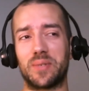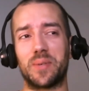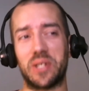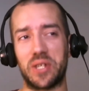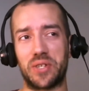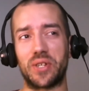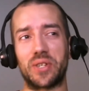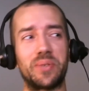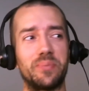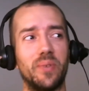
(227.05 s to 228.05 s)
which is
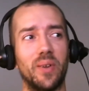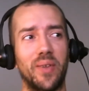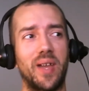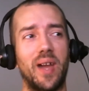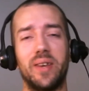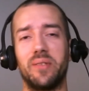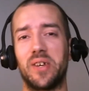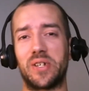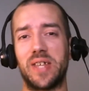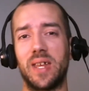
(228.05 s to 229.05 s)
just really kind of
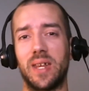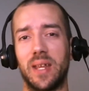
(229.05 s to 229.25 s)
entertaining.